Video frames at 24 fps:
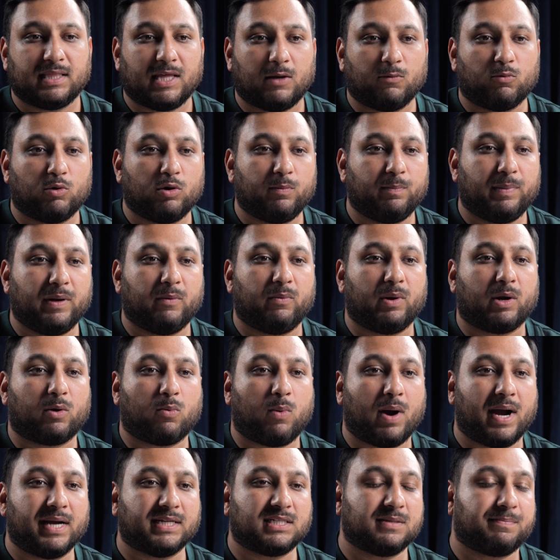they would be
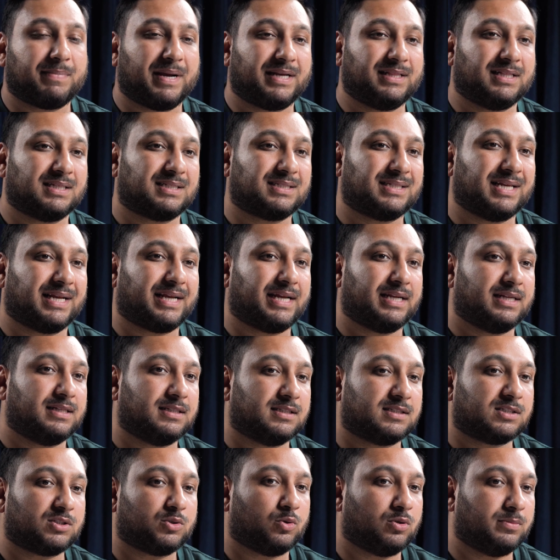required to pay the second
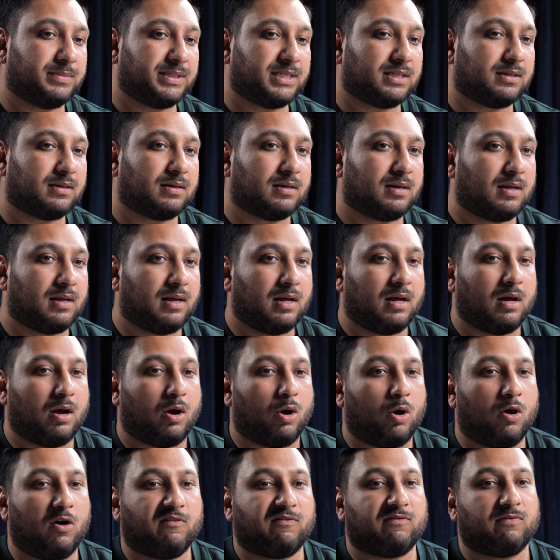installment
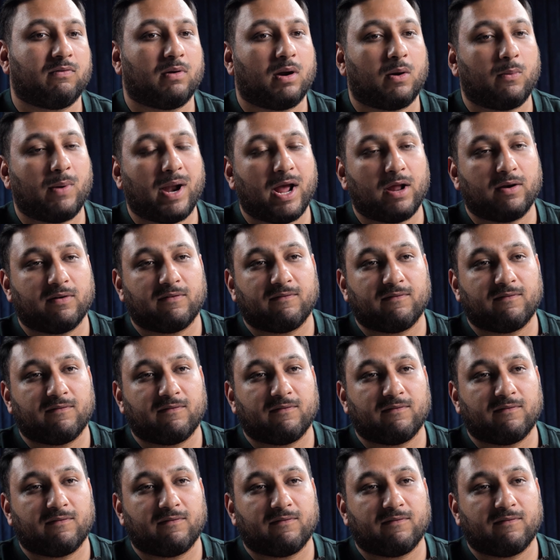of around